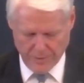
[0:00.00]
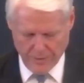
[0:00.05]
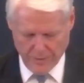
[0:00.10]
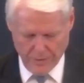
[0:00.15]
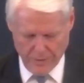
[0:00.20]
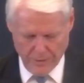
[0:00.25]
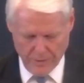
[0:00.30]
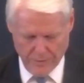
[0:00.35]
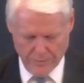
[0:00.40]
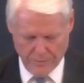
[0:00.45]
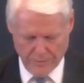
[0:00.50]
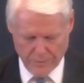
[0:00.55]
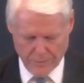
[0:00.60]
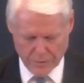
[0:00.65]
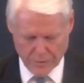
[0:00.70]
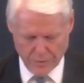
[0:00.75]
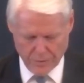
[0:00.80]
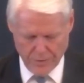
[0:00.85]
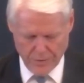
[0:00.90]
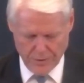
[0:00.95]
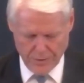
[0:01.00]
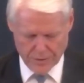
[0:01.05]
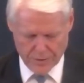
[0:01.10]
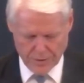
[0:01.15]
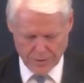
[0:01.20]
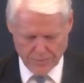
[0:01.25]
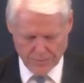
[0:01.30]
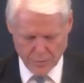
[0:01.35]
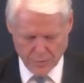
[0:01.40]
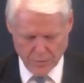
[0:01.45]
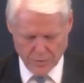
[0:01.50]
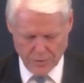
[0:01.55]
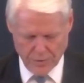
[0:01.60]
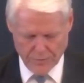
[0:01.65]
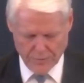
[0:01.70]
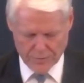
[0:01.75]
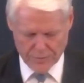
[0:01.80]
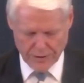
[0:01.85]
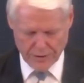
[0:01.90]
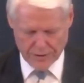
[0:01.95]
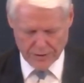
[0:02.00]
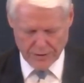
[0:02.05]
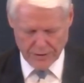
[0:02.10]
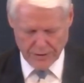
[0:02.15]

1 Corinthians chapter 1 and verse 18.